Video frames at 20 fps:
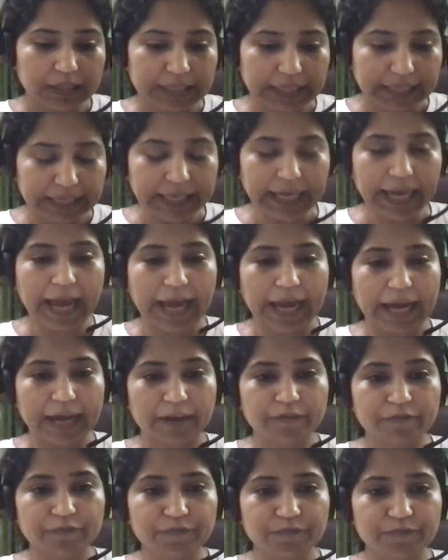they
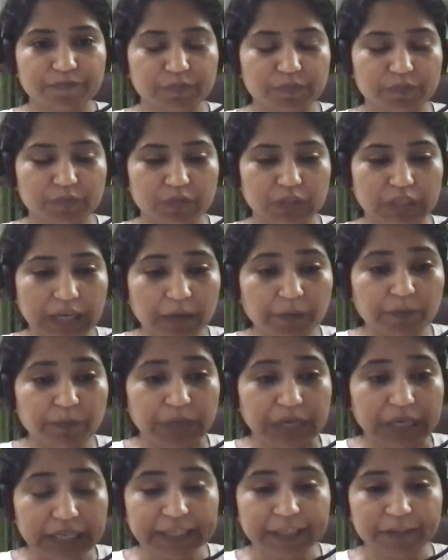have they are building